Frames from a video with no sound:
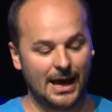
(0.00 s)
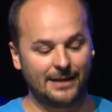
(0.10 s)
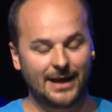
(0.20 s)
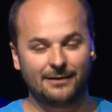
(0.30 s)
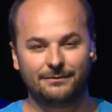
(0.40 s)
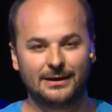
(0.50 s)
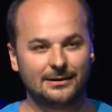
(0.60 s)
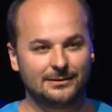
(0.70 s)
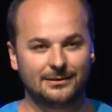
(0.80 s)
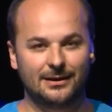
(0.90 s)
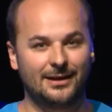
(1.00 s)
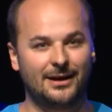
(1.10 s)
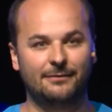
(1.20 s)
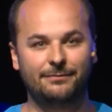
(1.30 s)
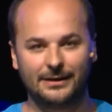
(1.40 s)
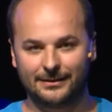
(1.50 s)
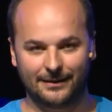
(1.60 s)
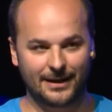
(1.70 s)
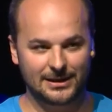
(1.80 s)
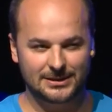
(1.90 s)
And I feel
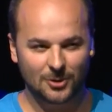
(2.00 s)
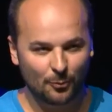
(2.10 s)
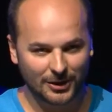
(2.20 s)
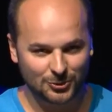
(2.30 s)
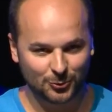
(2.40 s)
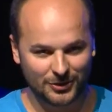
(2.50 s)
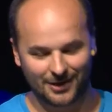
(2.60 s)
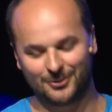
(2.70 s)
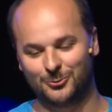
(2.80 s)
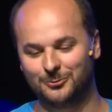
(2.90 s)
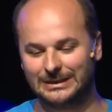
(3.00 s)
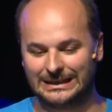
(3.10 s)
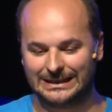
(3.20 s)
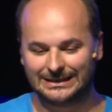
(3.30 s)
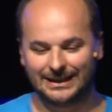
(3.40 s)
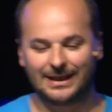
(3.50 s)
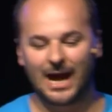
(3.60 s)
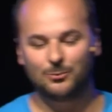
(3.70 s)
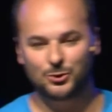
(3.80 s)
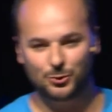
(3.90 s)
that there is so much to tell you that
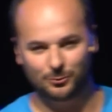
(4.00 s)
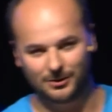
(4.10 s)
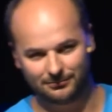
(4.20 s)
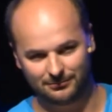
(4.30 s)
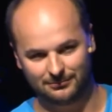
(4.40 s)
I'm sure